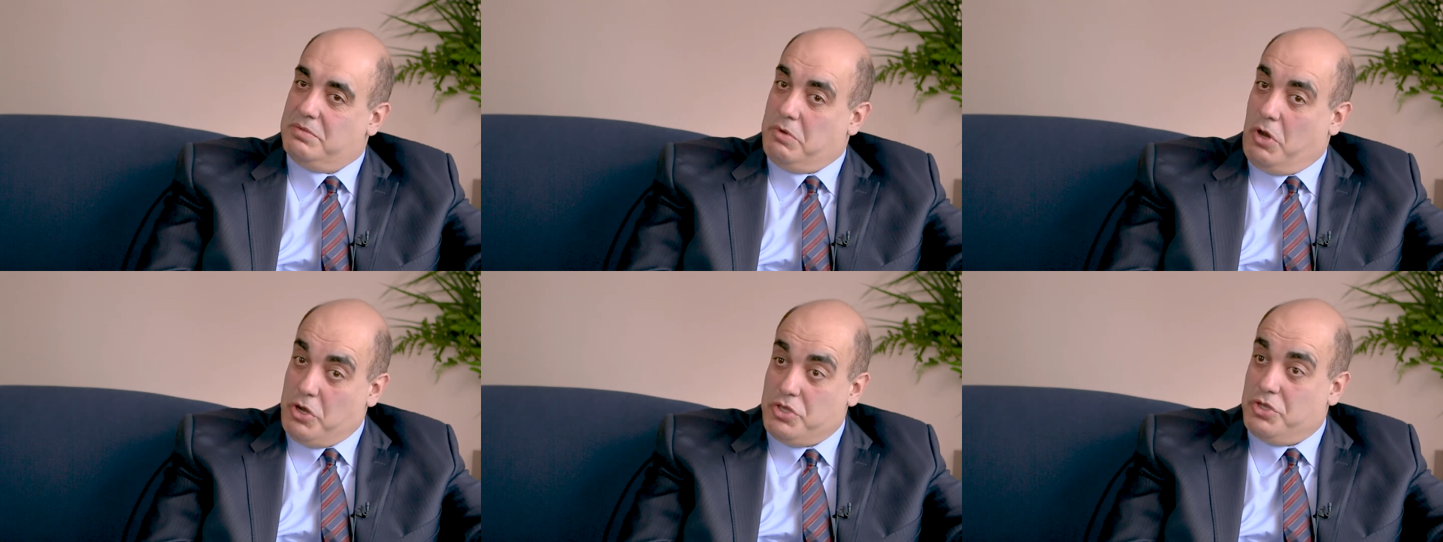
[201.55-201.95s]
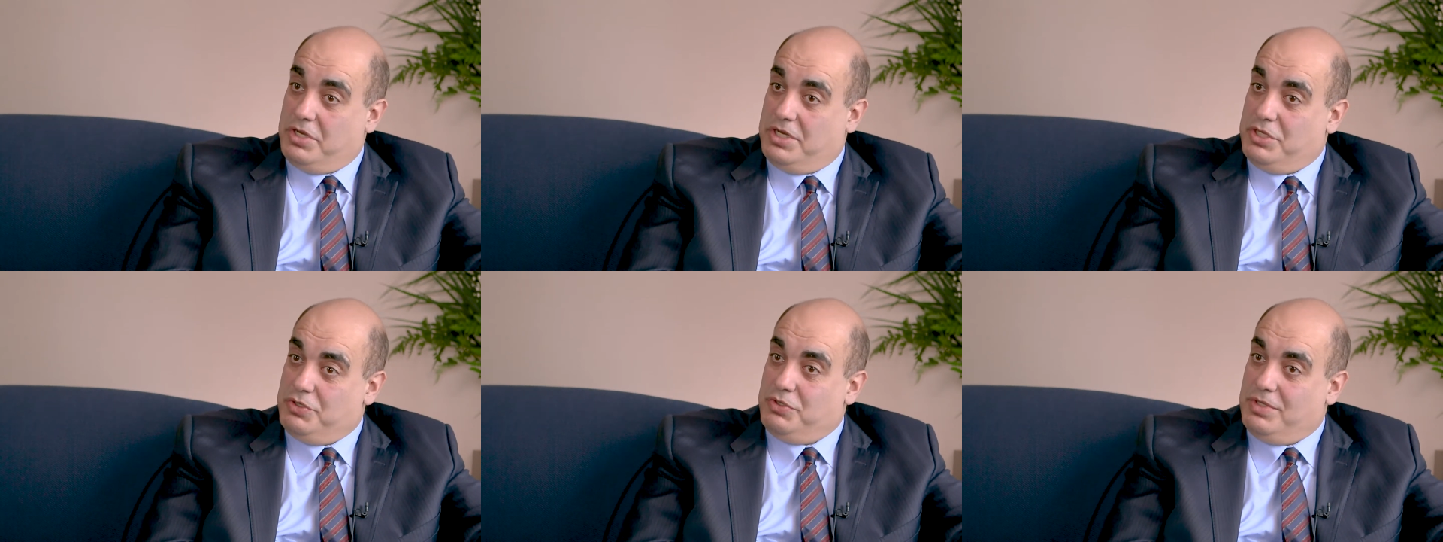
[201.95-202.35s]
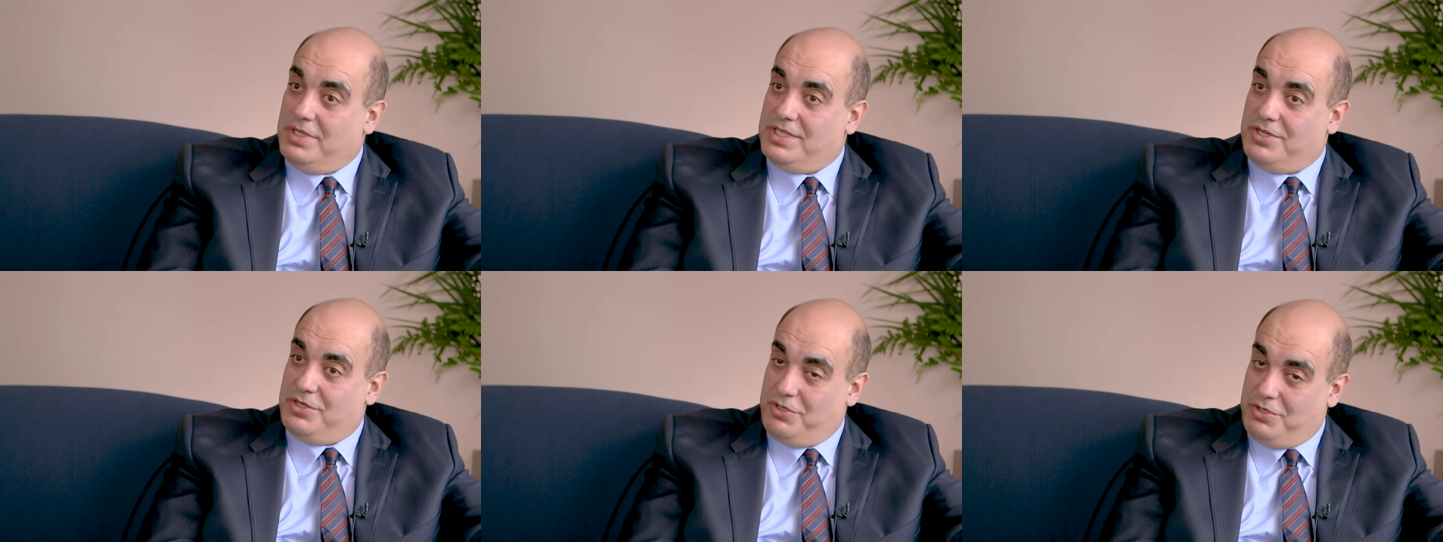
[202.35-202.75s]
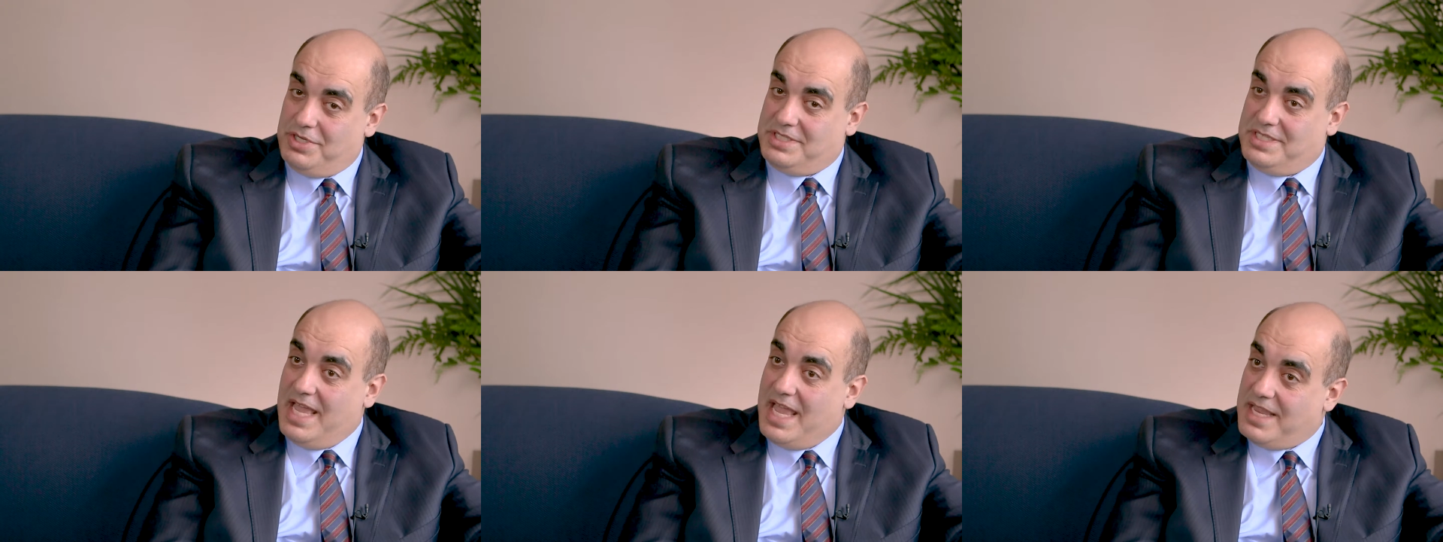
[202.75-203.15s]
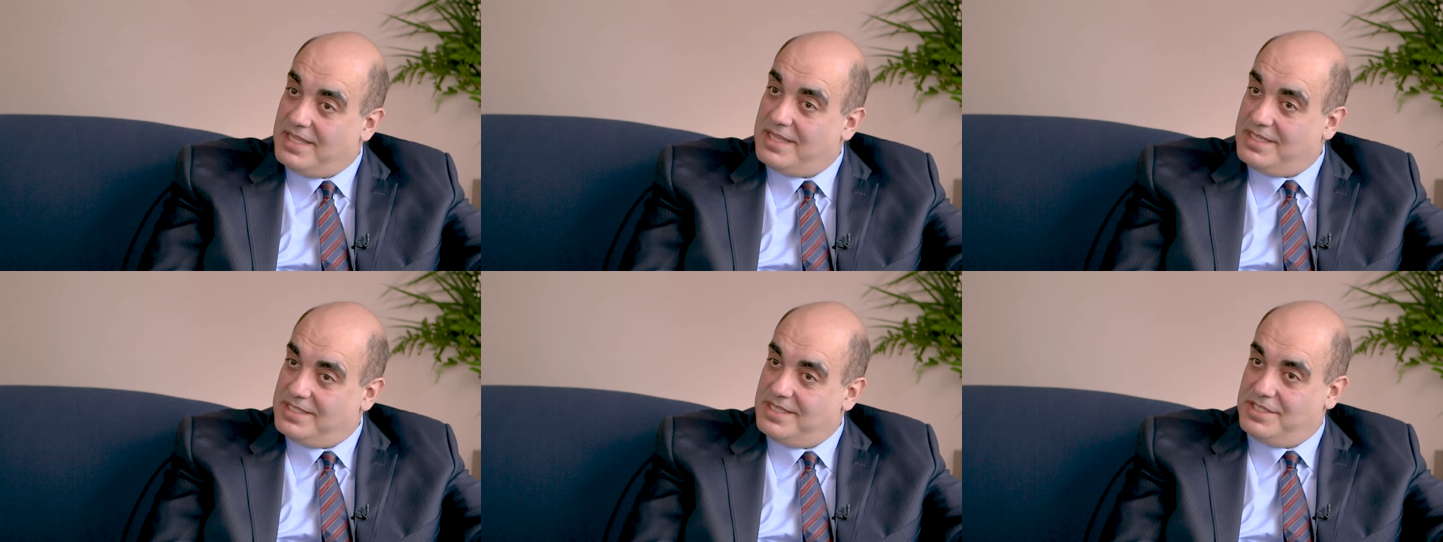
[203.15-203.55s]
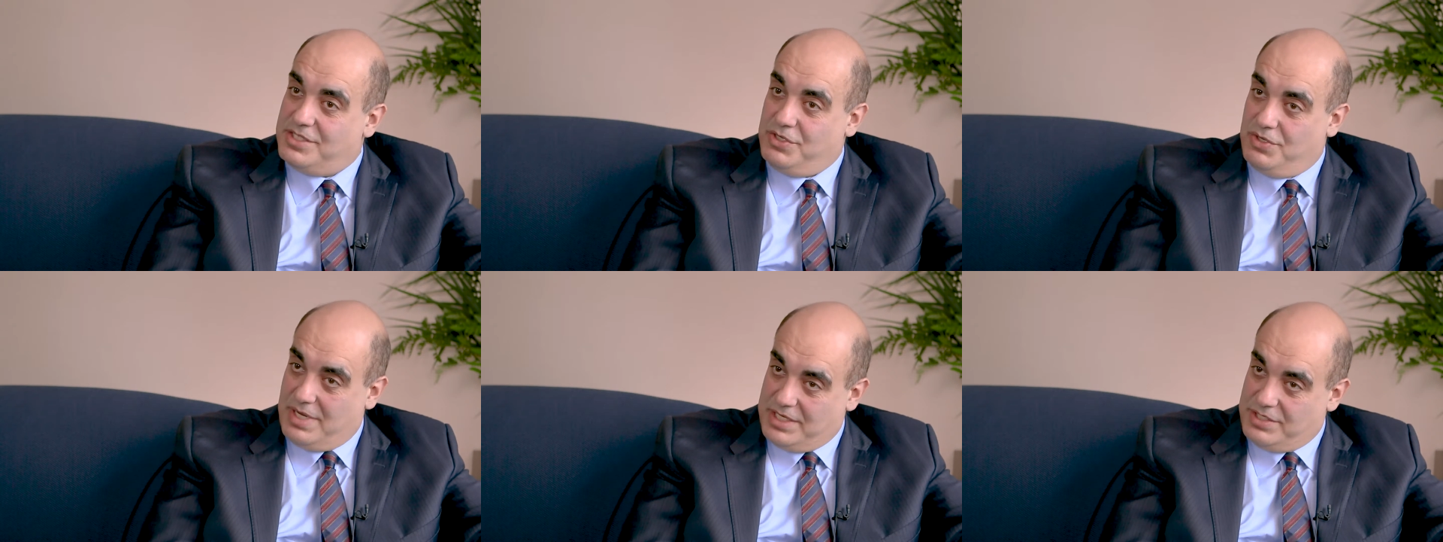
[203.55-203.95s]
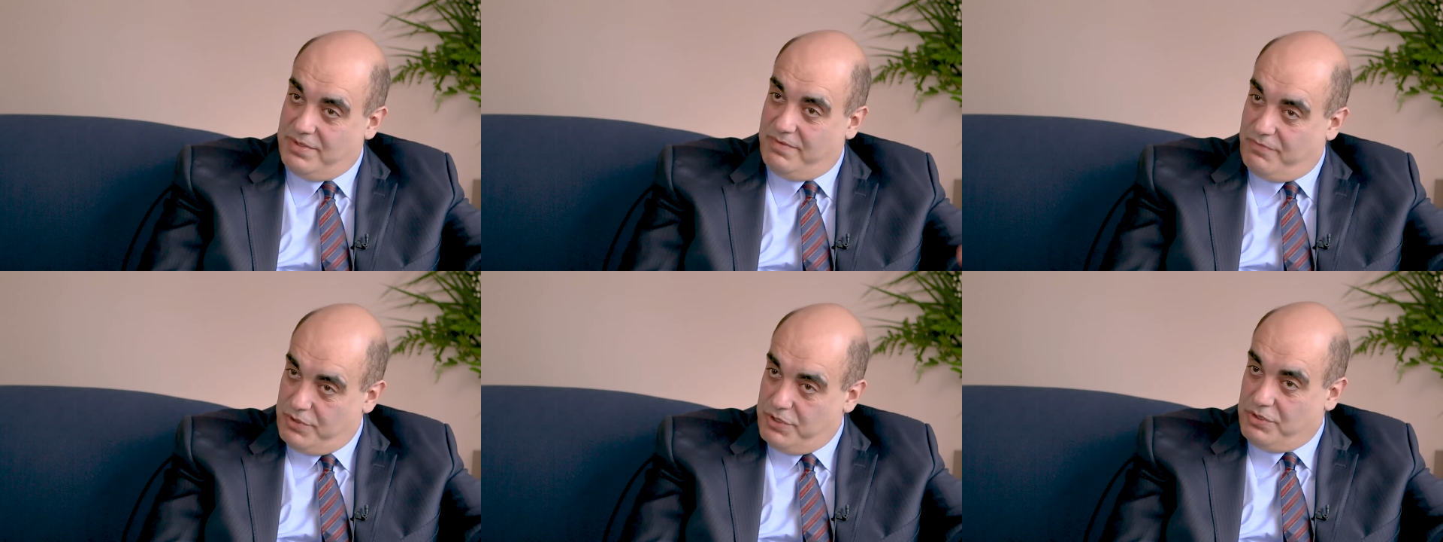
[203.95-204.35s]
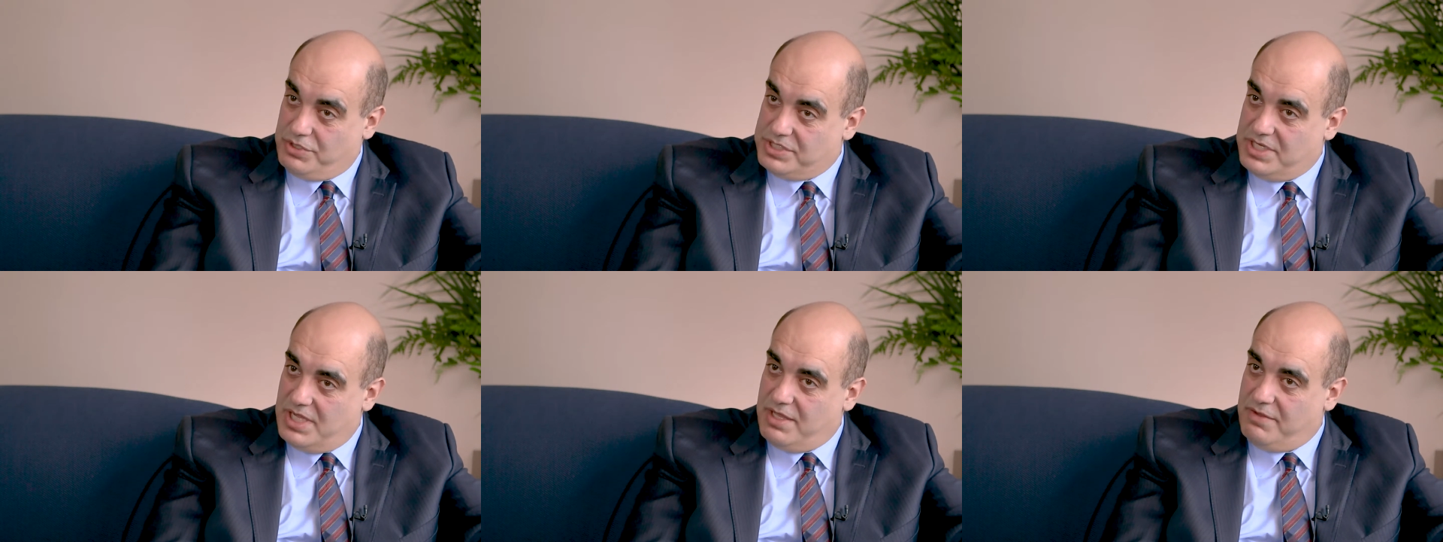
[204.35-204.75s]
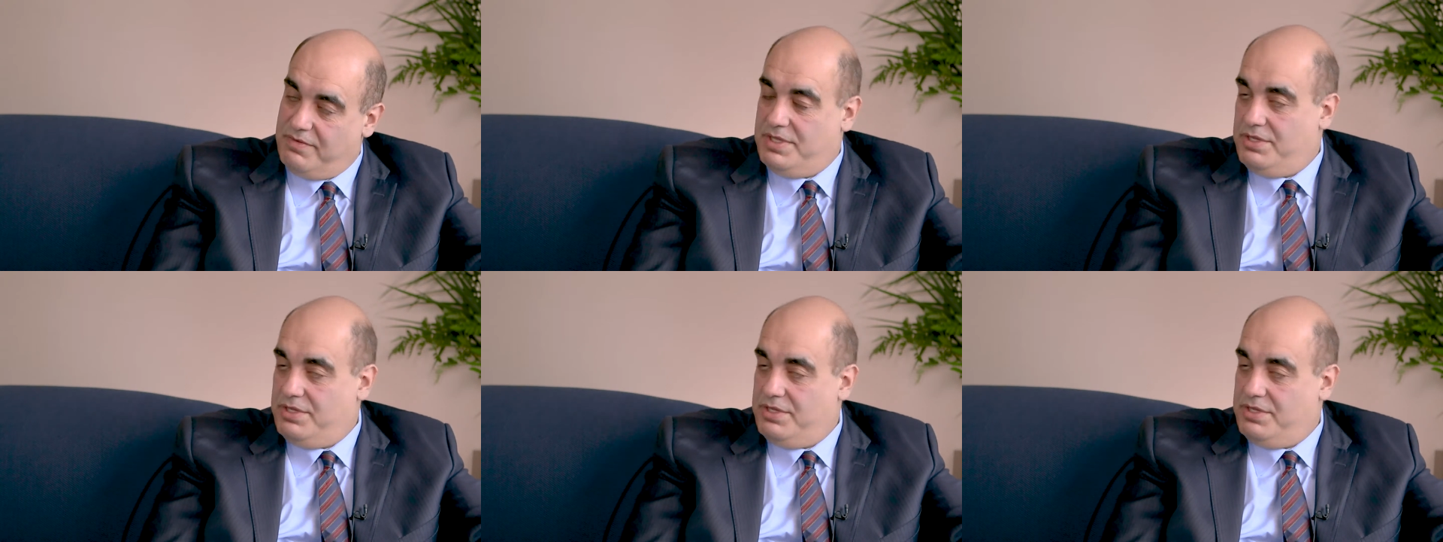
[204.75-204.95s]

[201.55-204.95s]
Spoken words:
Are you going to do this? Are you going to take this as for yourself?